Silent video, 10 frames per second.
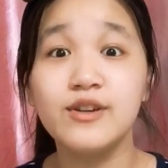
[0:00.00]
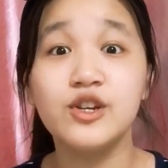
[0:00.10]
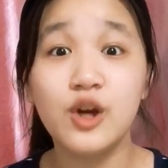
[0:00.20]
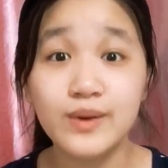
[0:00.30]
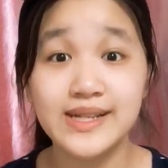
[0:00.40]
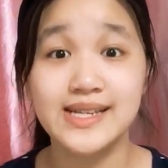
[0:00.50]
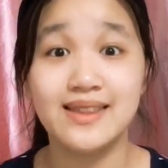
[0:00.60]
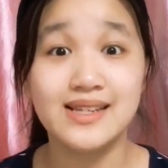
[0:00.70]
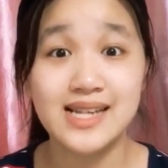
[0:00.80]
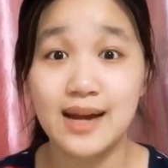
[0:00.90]
even
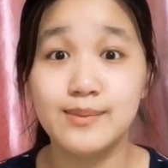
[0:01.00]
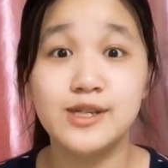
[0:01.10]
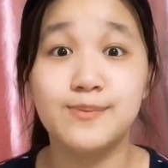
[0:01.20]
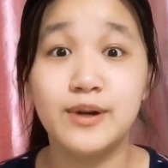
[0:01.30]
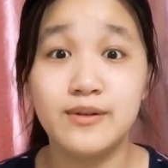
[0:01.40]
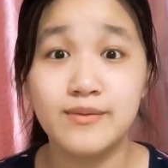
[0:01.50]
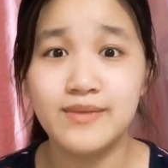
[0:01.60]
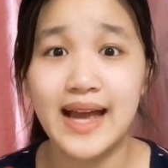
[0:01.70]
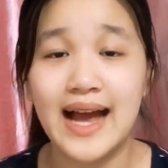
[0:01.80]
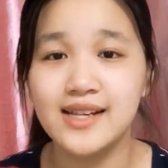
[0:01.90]
noticing the time
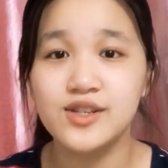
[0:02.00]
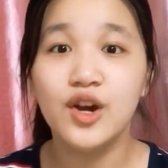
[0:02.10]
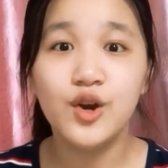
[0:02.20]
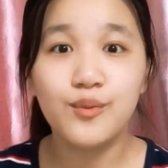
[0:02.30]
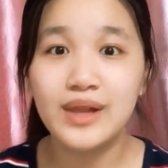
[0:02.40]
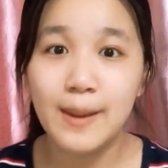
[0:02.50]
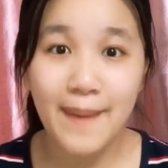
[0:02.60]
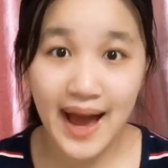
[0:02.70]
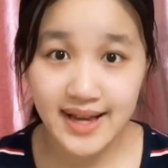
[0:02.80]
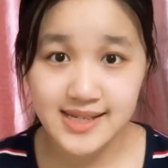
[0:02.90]
has really
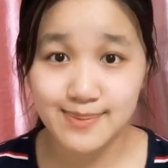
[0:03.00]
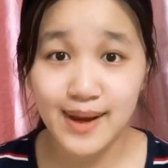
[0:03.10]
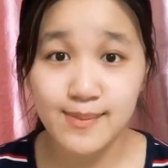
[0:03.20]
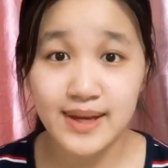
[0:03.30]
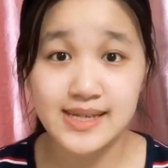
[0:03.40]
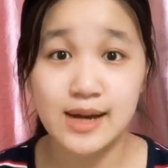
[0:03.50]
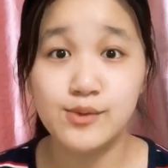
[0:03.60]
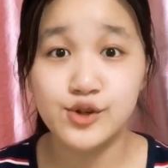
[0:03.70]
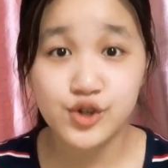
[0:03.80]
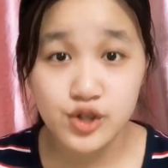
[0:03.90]
passed by, because I
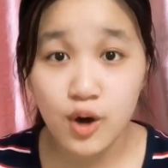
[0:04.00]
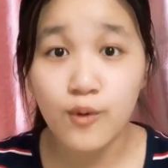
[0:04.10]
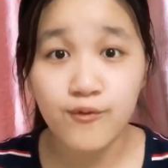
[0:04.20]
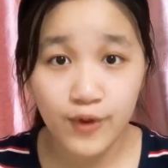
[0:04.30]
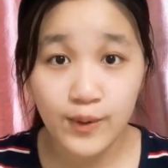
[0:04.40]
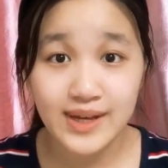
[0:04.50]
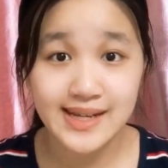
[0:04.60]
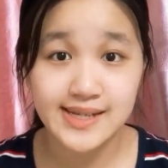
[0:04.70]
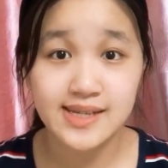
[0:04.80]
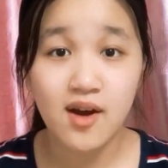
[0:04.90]
was so
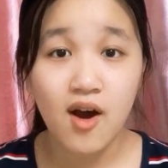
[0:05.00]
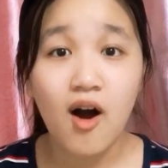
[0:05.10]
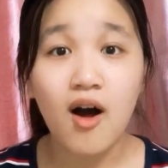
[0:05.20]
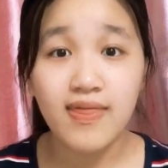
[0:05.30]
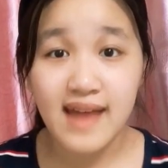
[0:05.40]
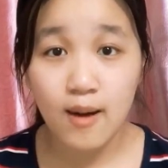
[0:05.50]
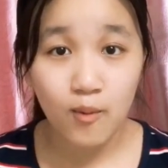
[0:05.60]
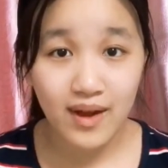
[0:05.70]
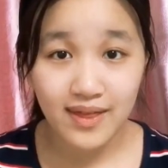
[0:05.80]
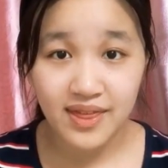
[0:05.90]
focused on that
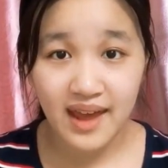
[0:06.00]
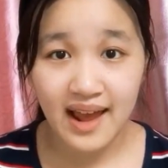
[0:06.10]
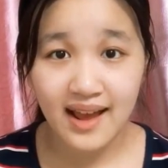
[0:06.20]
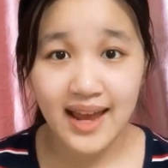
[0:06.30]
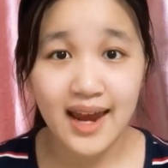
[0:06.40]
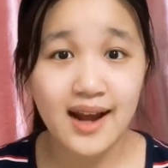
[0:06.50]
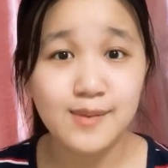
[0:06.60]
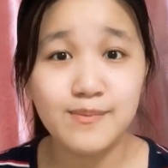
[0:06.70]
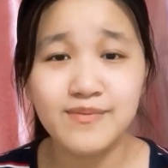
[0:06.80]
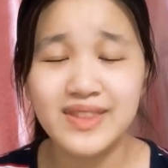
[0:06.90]
one thing. And
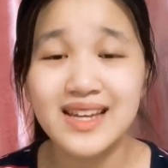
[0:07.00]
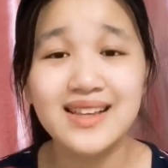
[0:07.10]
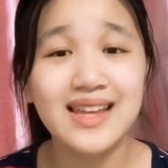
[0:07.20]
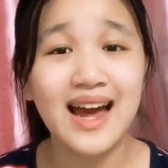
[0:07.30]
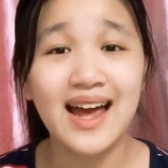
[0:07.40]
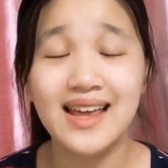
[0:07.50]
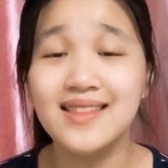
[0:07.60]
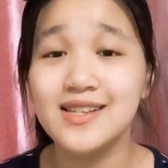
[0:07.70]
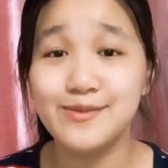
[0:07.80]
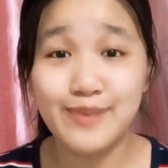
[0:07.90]
I think that
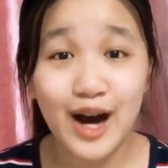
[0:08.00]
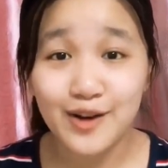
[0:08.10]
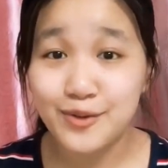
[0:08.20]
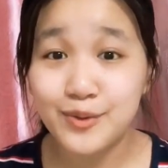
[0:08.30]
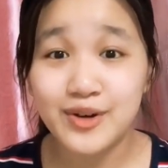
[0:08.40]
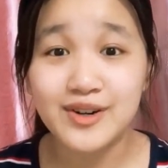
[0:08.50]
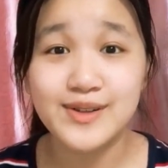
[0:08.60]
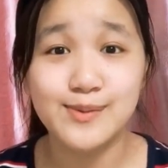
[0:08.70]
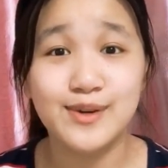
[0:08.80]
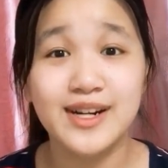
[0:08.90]
in this modern
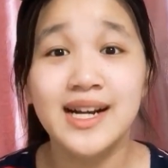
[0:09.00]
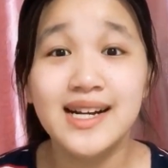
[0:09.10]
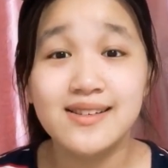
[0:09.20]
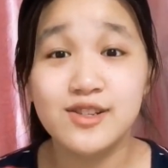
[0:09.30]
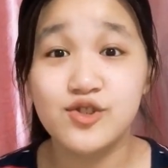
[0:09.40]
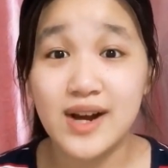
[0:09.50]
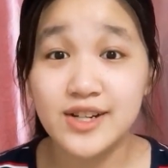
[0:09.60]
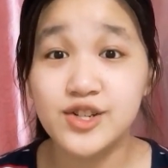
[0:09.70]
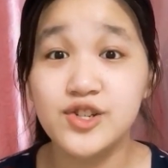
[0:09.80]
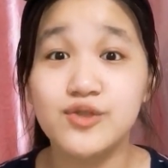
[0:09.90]
world where
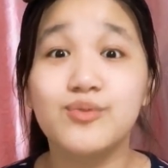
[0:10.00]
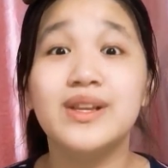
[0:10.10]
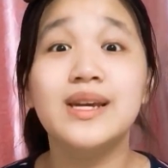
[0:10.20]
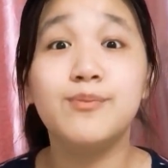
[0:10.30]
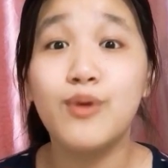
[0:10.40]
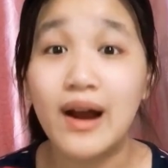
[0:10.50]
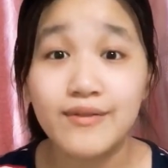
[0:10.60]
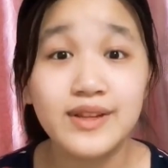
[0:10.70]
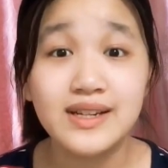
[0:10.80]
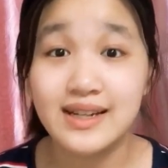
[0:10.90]
distractions are really
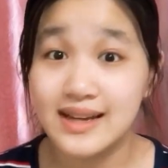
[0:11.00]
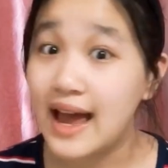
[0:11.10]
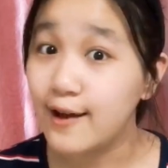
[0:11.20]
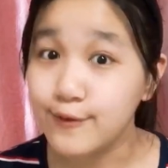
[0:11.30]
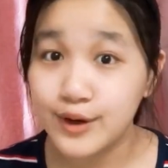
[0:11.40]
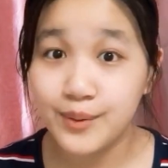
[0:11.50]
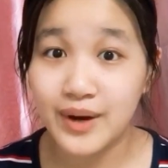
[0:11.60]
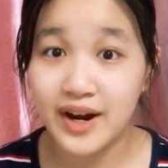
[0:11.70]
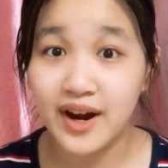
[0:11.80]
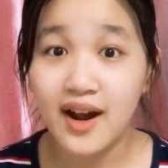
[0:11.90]
prevalent and
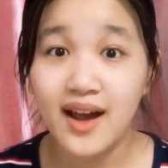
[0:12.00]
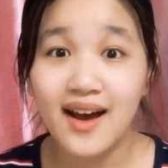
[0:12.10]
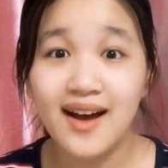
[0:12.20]
everywhere,